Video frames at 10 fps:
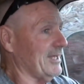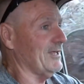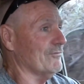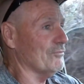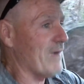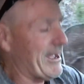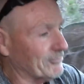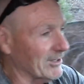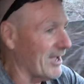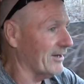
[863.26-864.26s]
give the
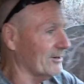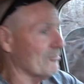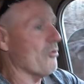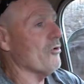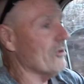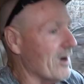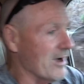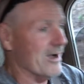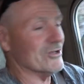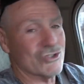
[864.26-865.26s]
Raptor liner more
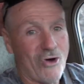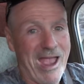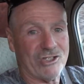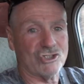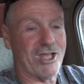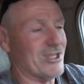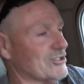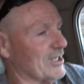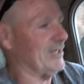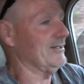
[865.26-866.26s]
scratch
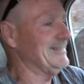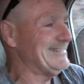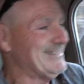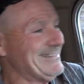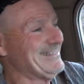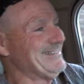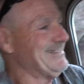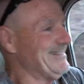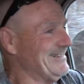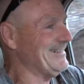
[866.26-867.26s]
testing.
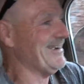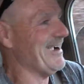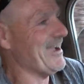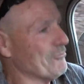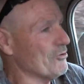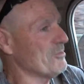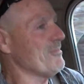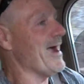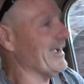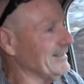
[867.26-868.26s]
Alright, we'll be
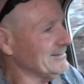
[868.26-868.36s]
back.